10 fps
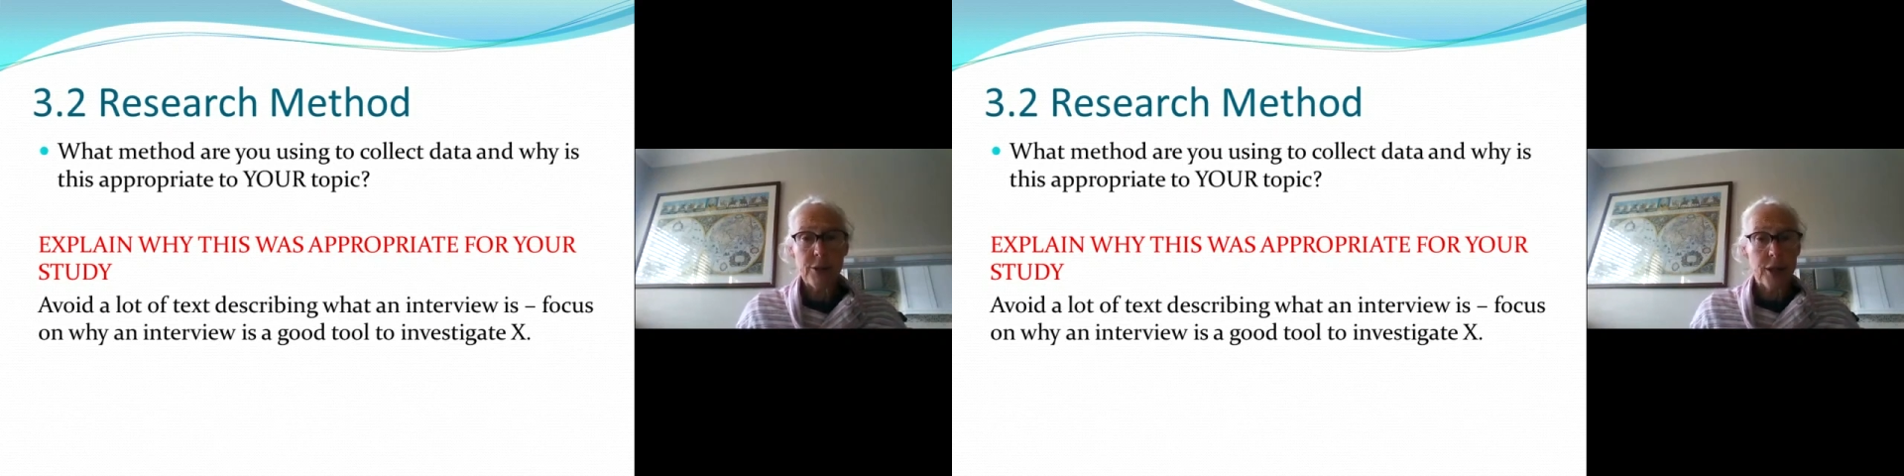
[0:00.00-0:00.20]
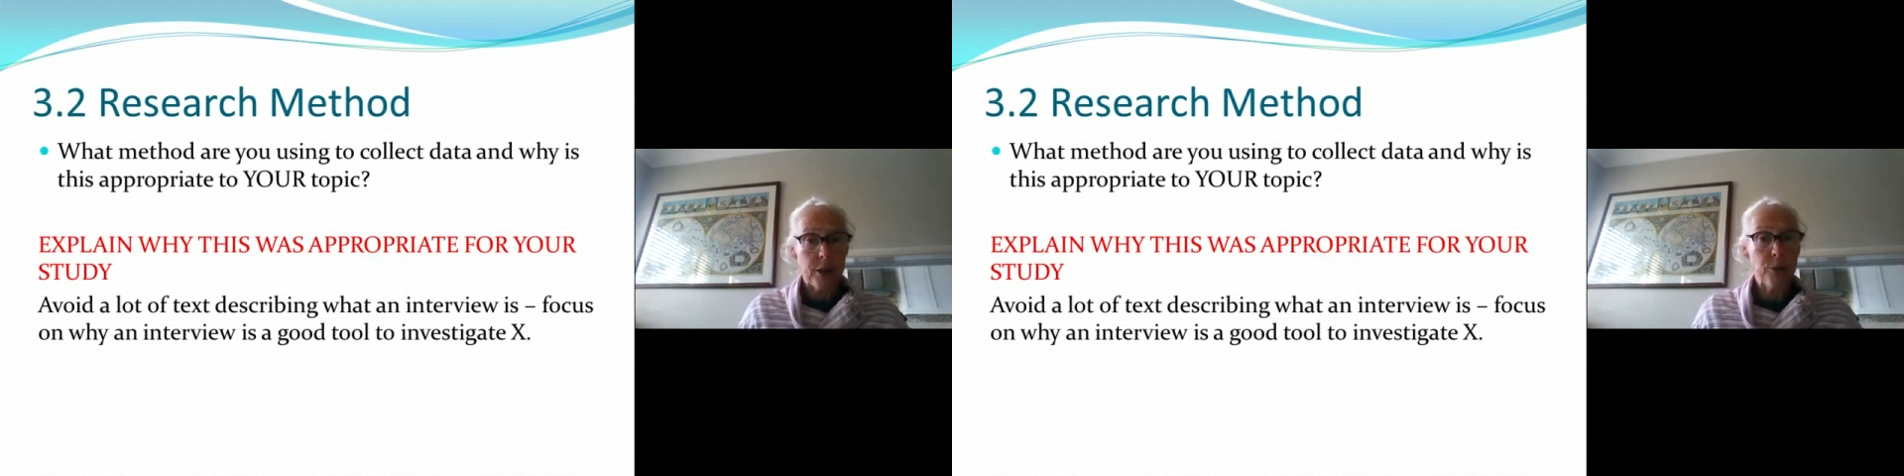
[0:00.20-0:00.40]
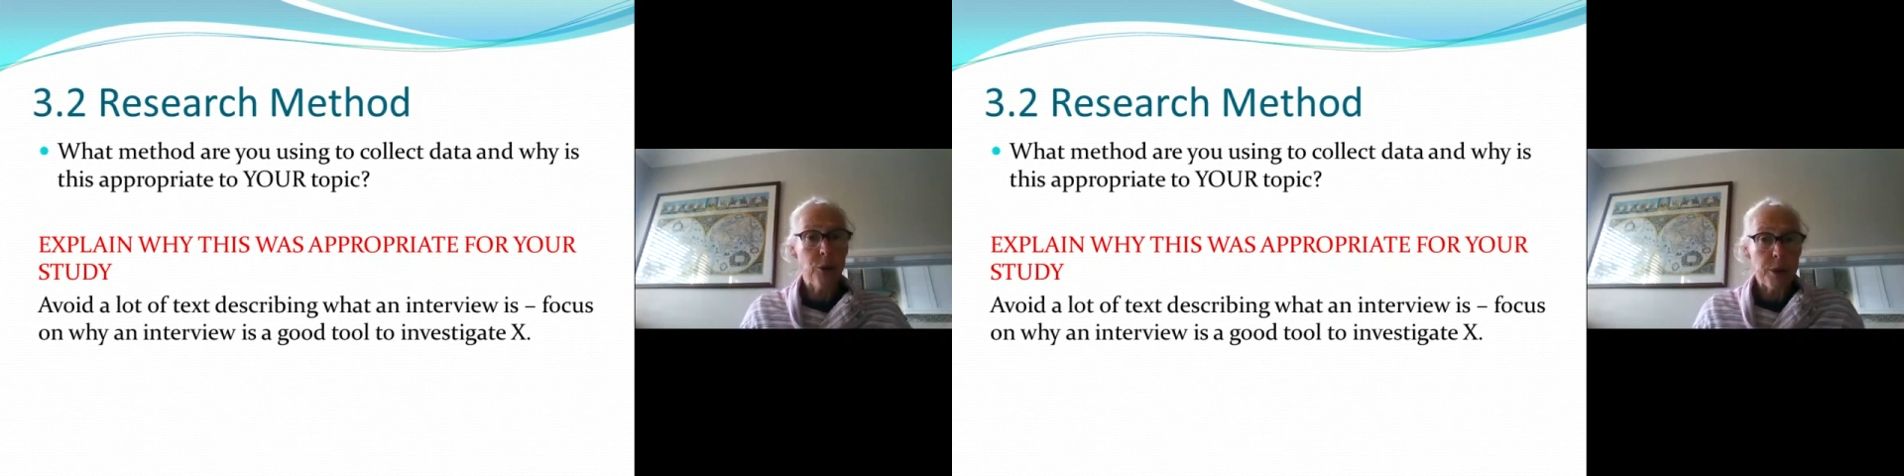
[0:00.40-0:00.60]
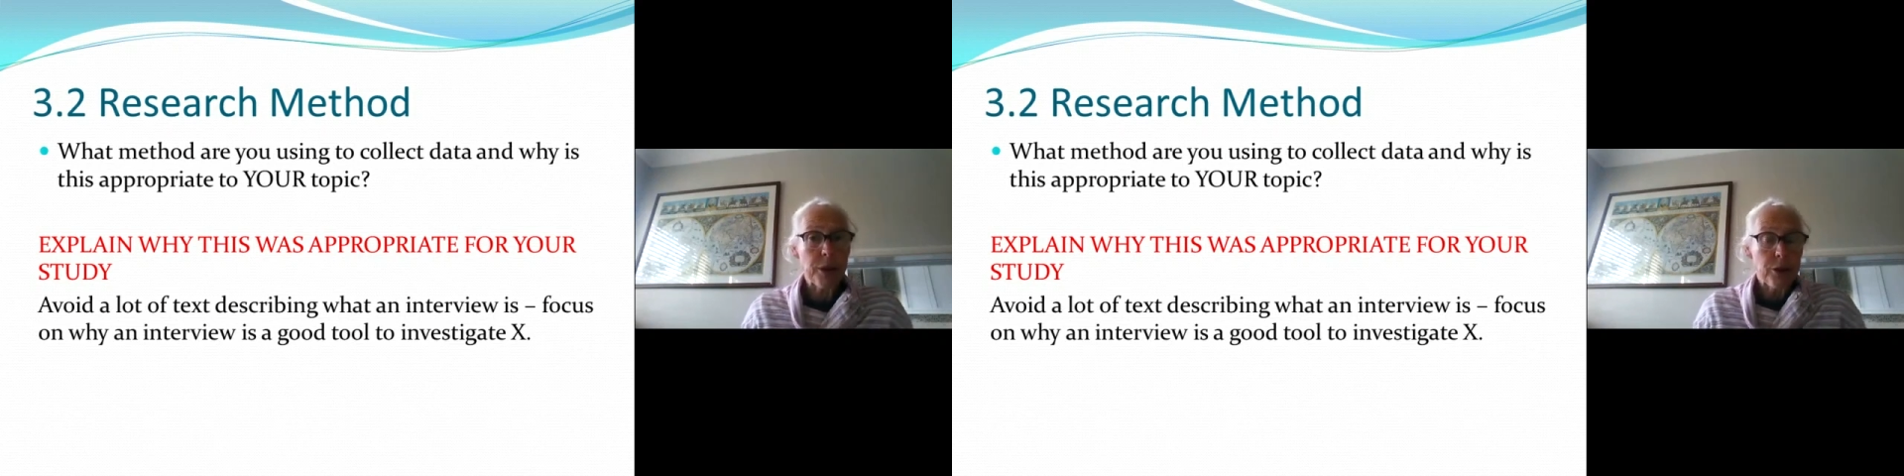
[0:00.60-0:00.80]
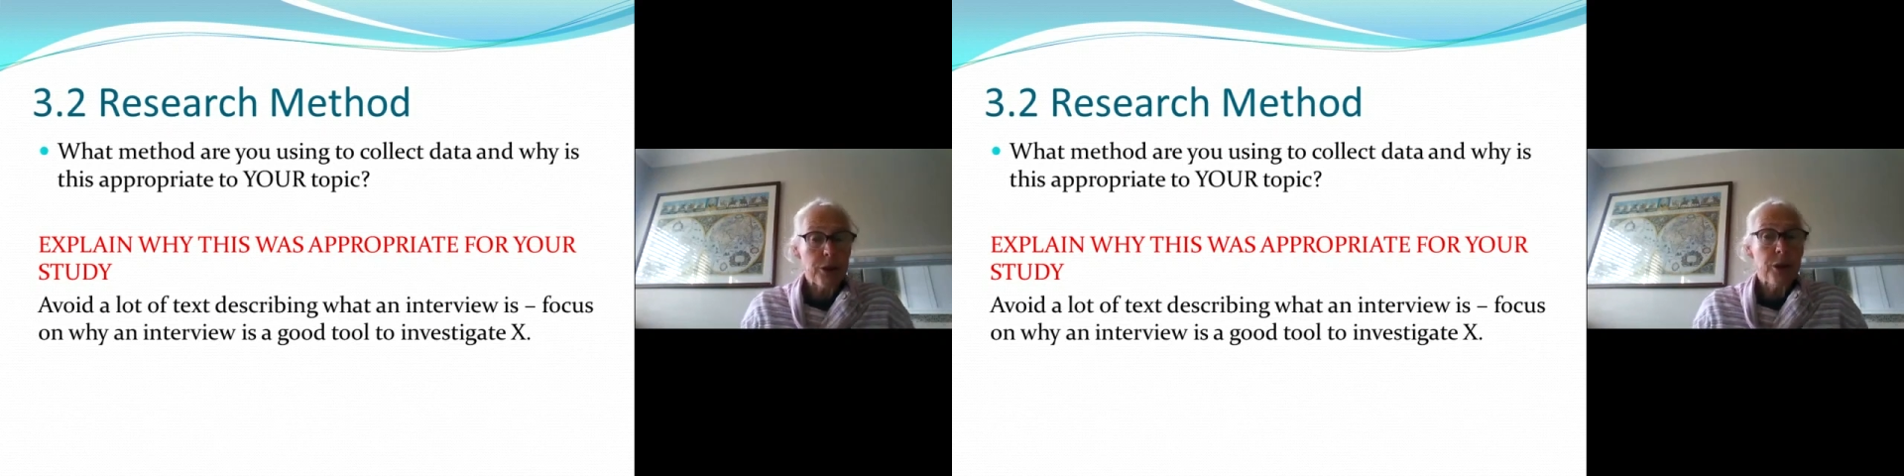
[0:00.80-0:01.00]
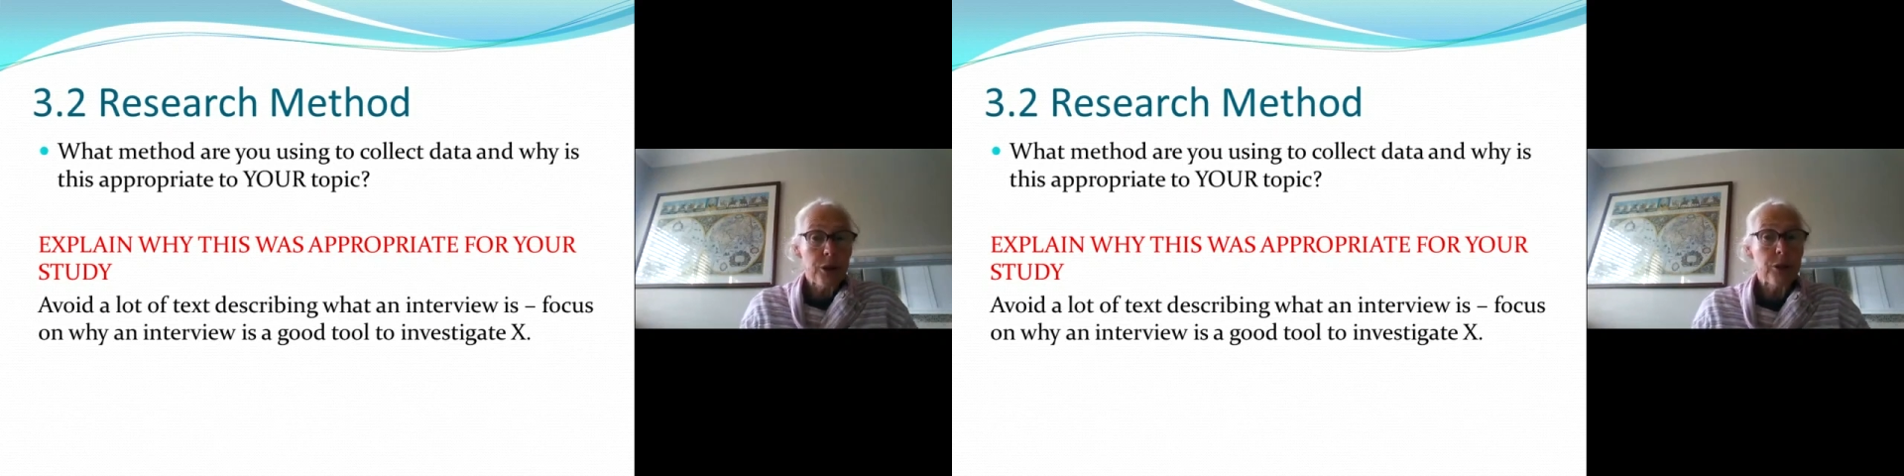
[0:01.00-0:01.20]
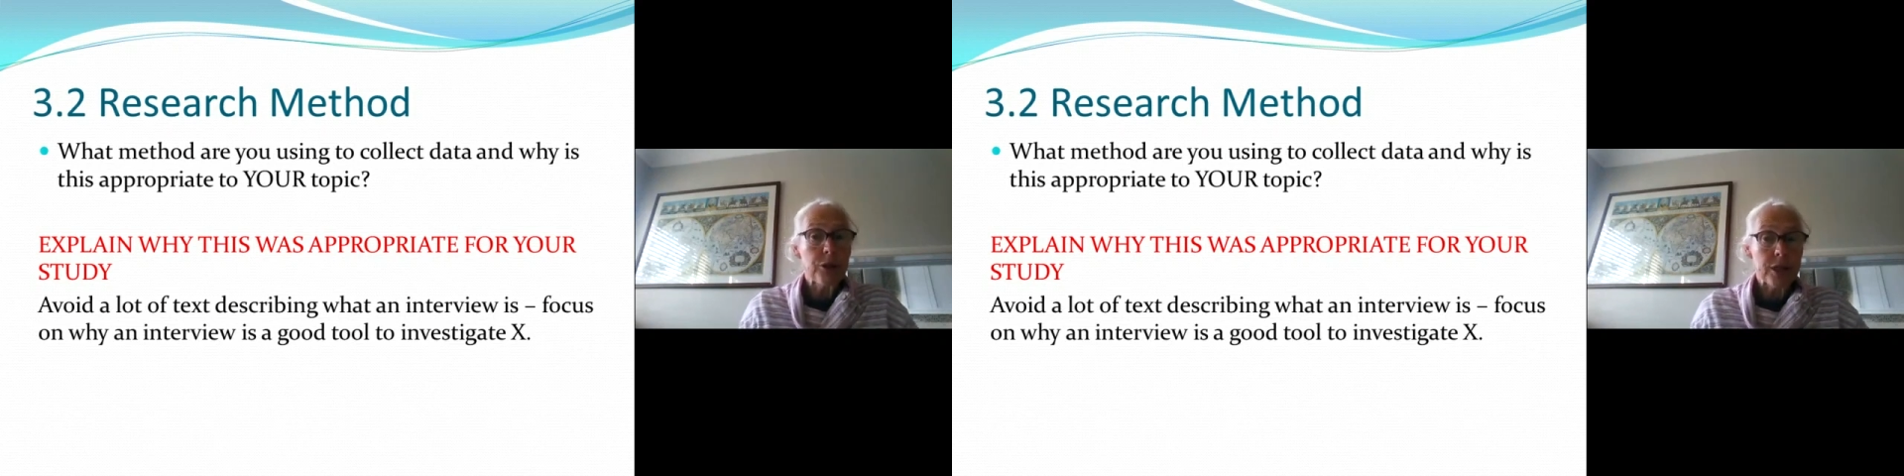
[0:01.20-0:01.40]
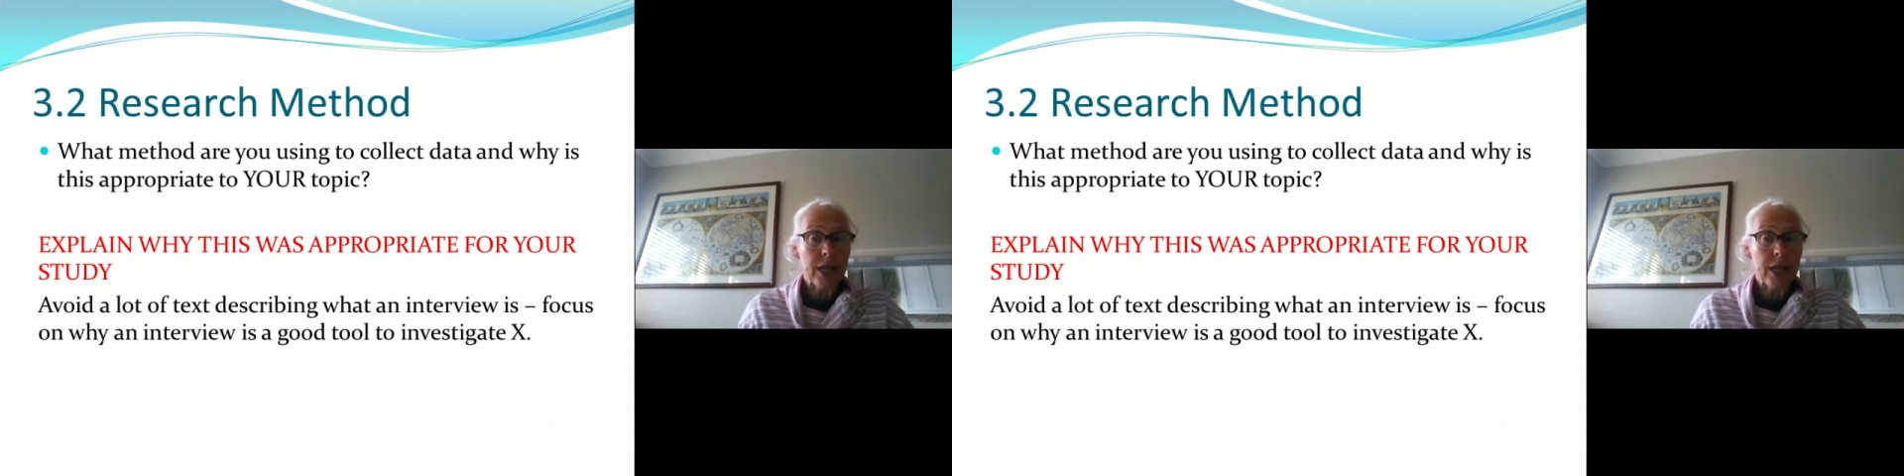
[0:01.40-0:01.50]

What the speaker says: what method are you using